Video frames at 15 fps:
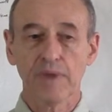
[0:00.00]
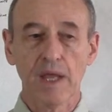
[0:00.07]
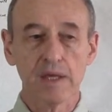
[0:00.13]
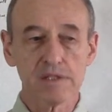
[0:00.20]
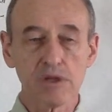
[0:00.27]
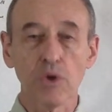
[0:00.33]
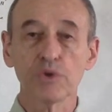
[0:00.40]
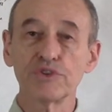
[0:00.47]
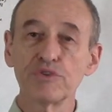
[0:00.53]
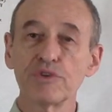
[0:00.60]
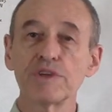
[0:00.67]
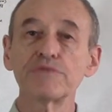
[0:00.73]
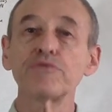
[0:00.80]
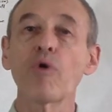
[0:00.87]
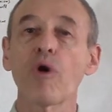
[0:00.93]
It's called
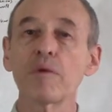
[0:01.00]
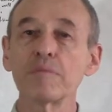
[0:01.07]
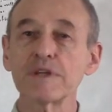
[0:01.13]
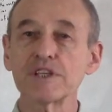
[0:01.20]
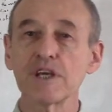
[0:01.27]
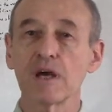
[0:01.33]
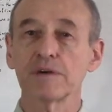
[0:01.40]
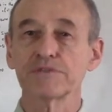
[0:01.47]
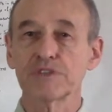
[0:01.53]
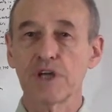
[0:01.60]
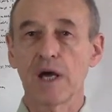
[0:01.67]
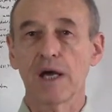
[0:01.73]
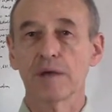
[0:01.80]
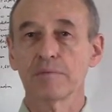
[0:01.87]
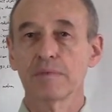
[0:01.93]
uniformity of
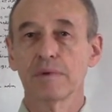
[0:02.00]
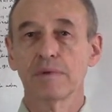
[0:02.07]
time.